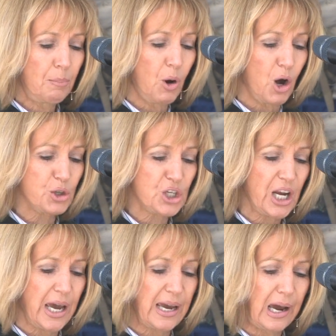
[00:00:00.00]
Paul
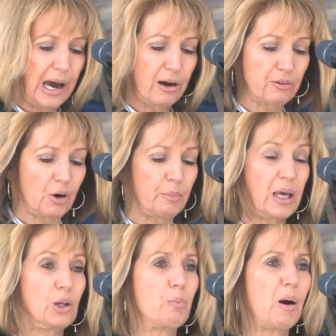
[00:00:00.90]
Hsieh out of our
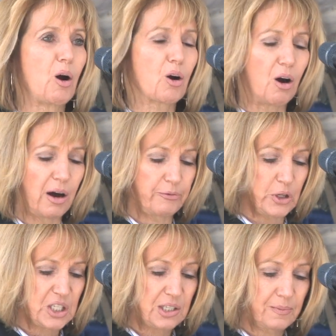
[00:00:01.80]
Menlo Park
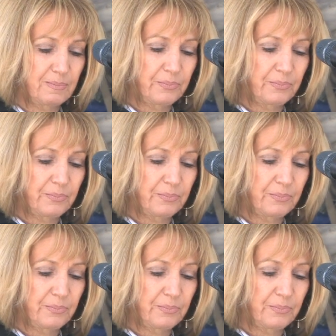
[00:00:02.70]
office.